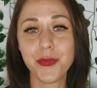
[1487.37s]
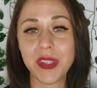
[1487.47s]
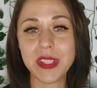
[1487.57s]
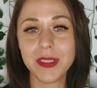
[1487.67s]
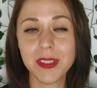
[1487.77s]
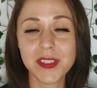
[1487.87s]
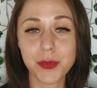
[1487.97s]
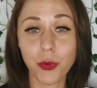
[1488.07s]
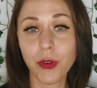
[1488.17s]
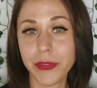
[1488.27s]
the
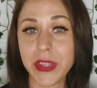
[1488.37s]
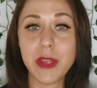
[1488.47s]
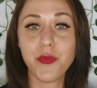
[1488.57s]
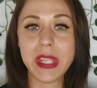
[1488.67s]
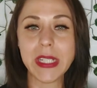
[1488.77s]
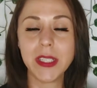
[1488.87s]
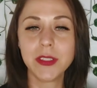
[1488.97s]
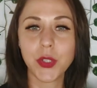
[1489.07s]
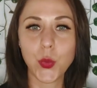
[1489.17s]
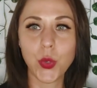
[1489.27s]
fields, or the field,